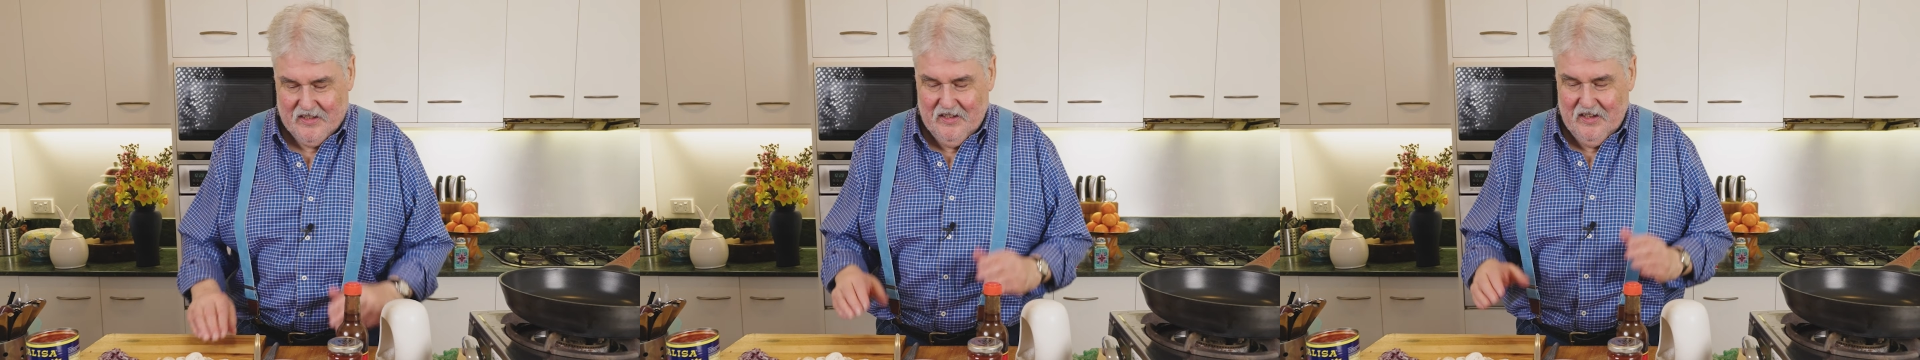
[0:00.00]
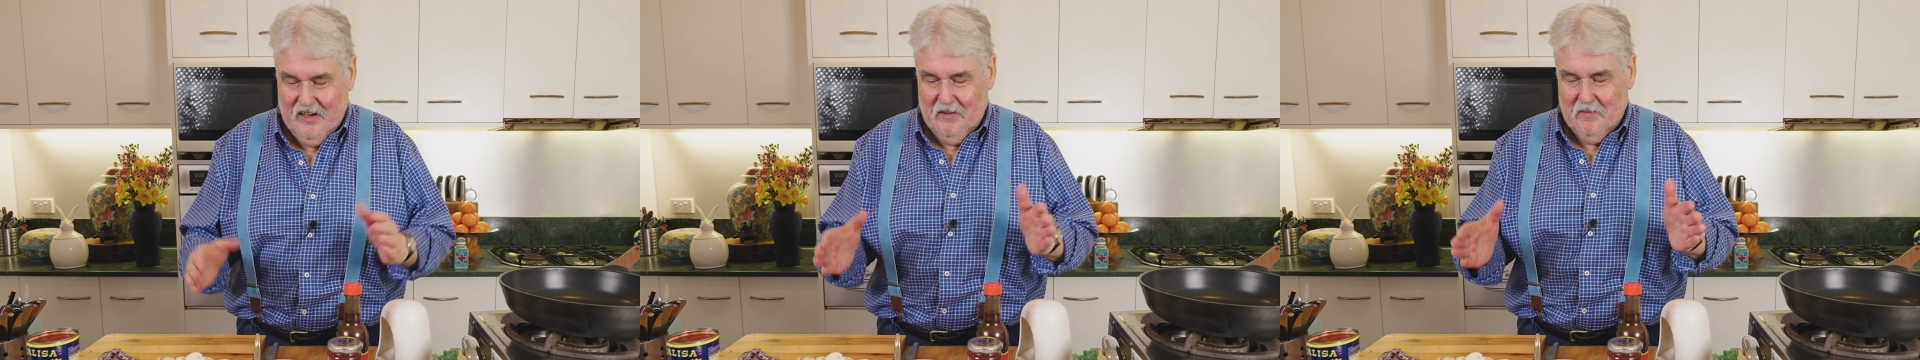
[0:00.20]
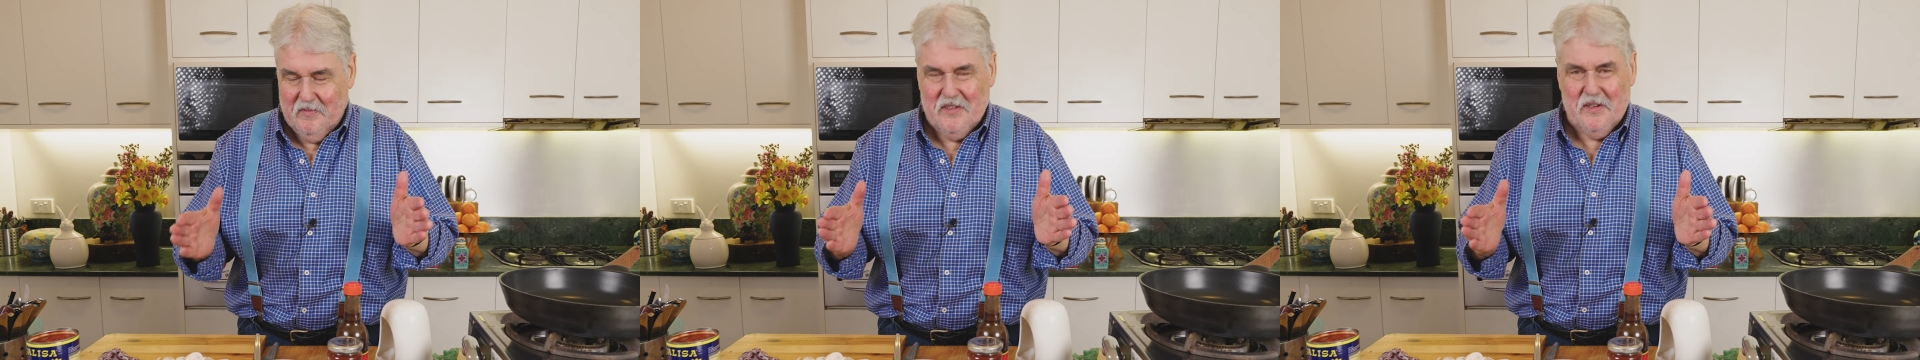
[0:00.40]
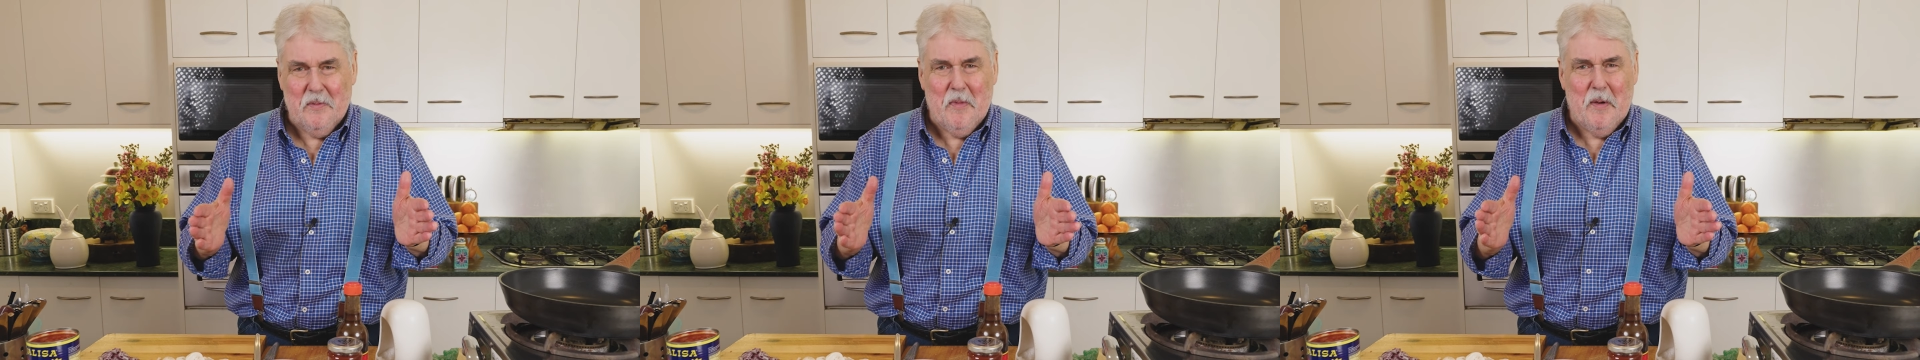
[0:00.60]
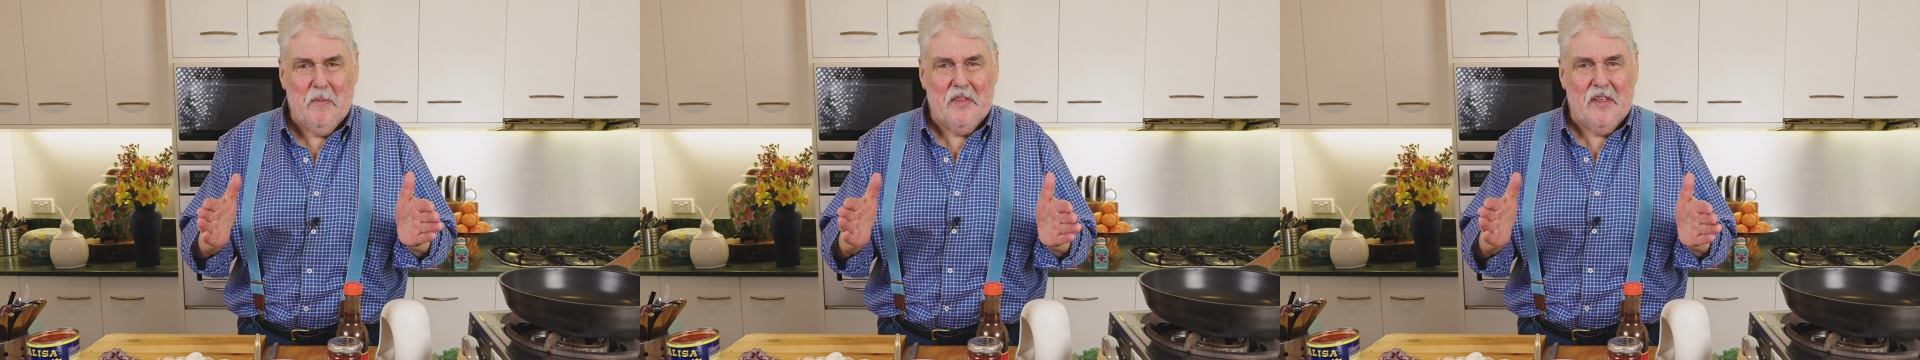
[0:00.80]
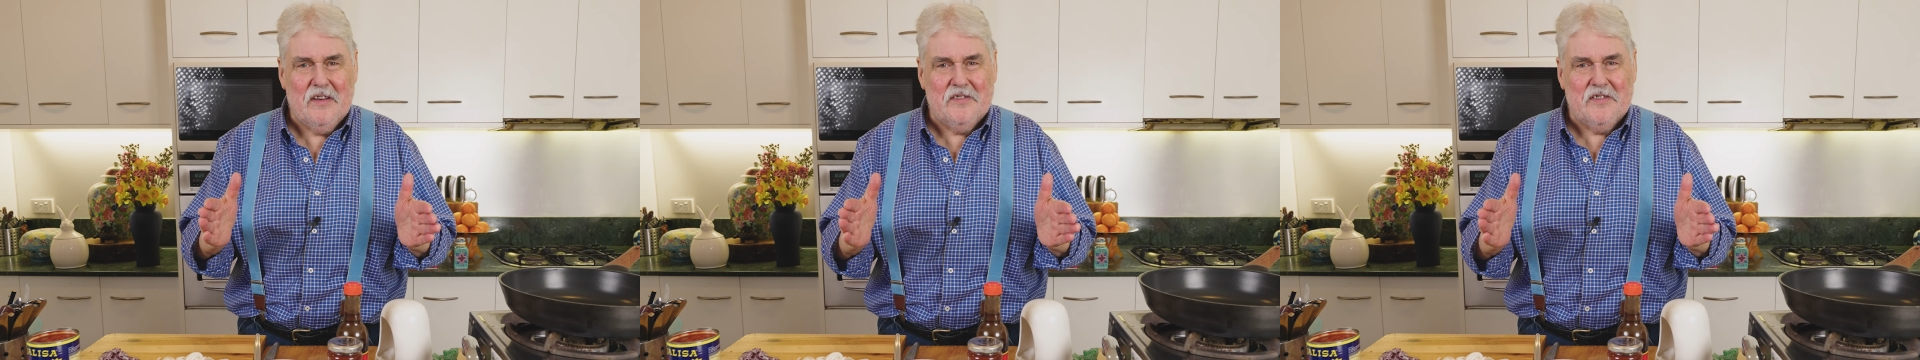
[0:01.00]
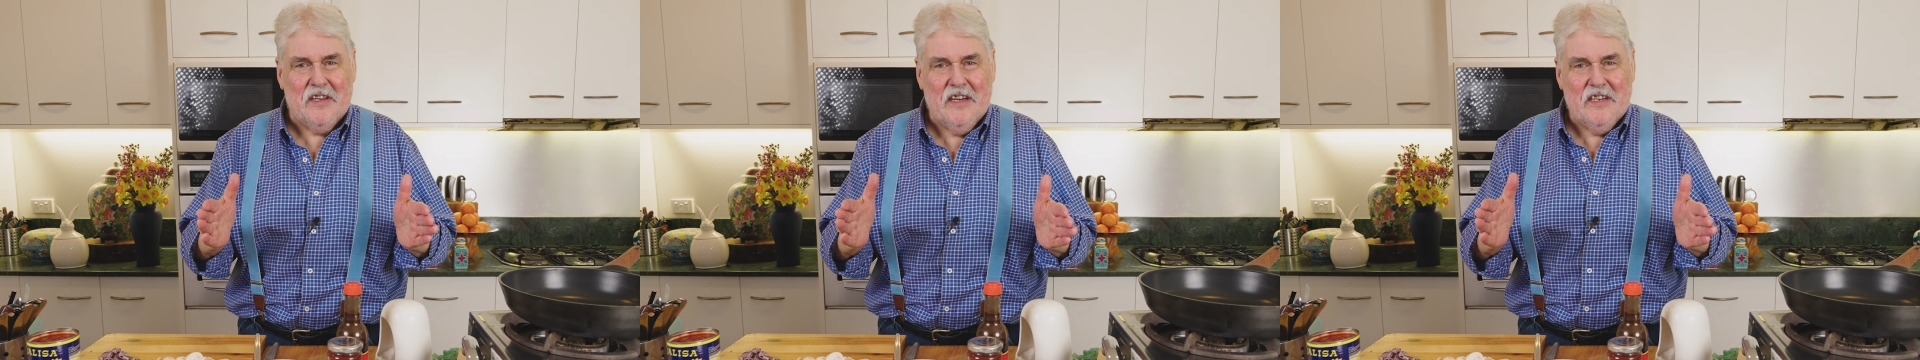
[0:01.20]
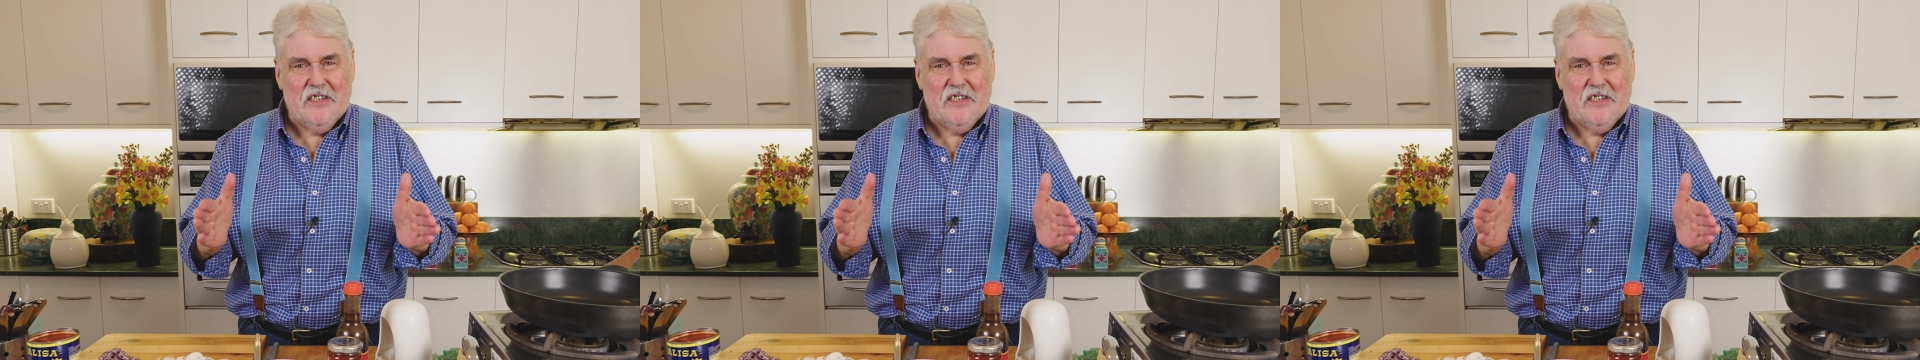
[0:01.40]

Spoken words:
and do you remember those